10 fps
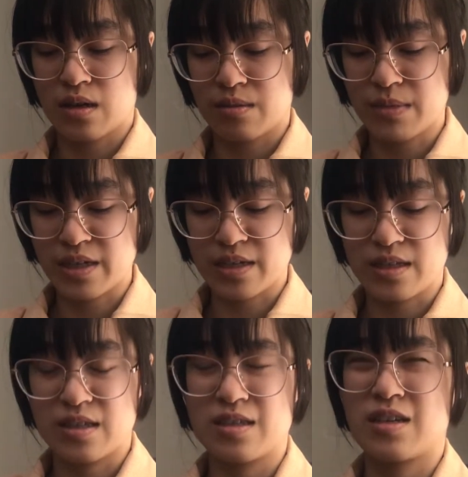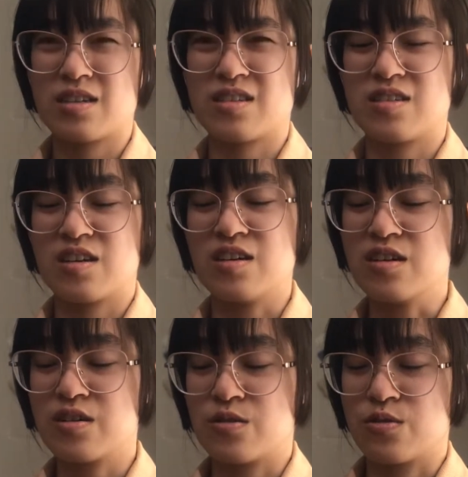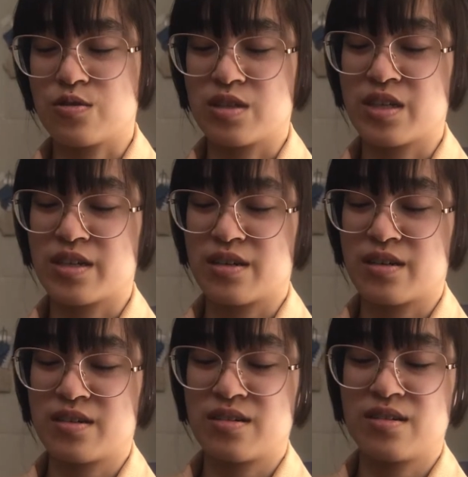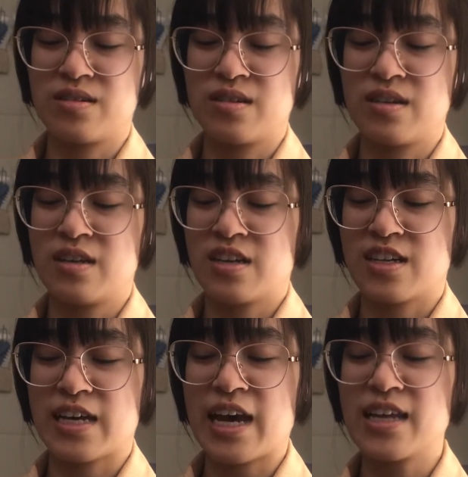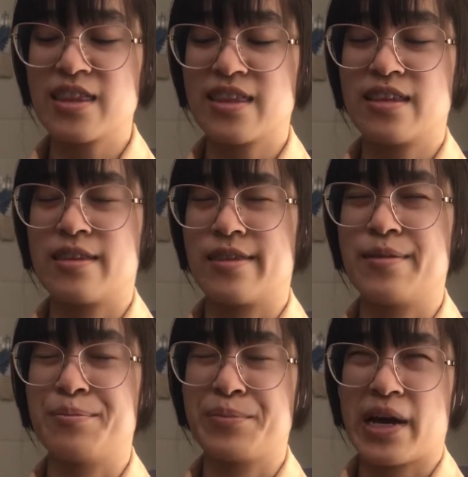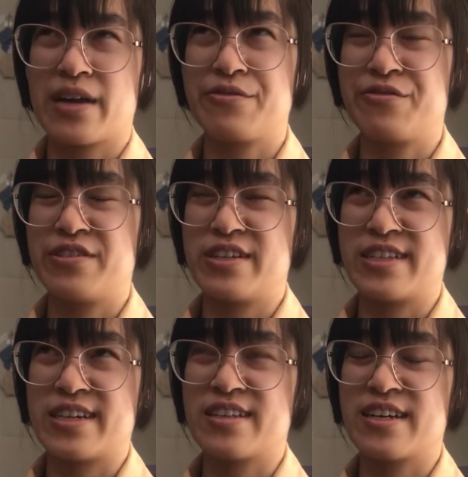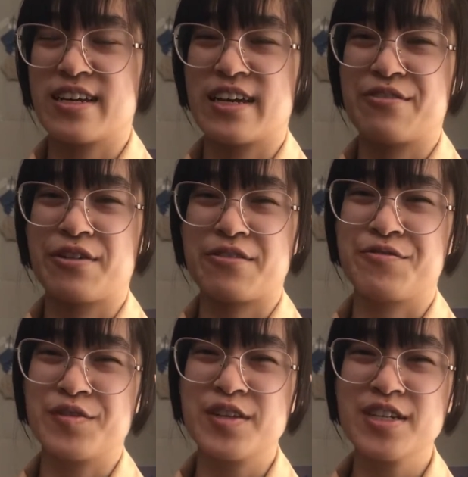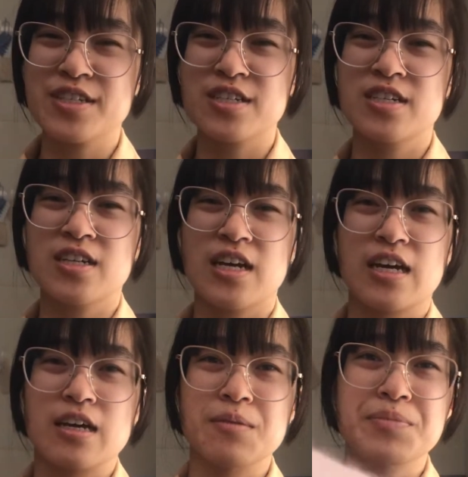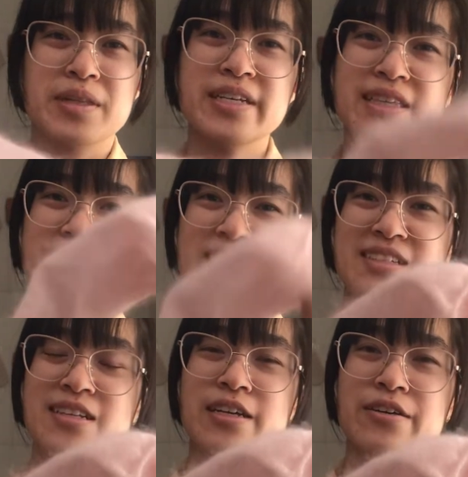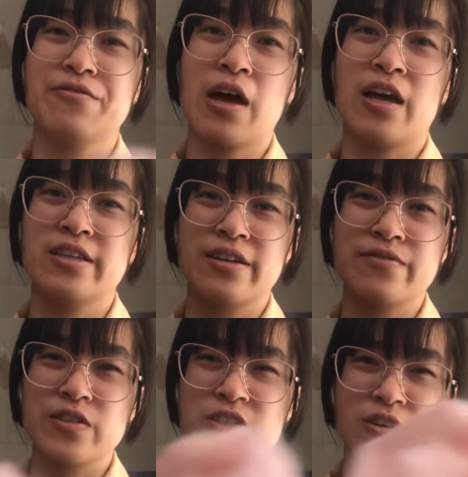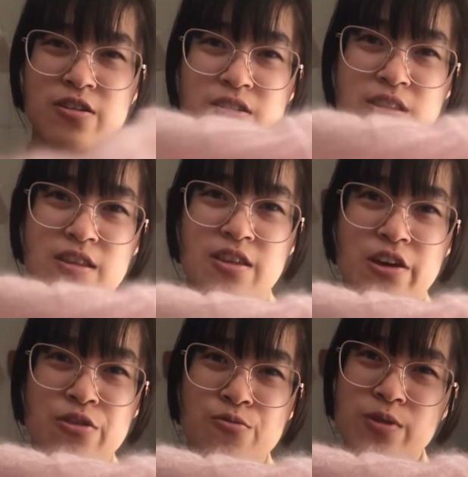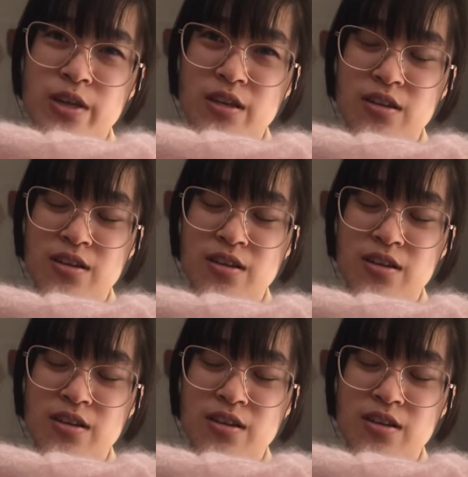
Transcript: like not stuck, or like, because I had the bad feeling like if I finish and complete the sleeve, I'll never start the other one.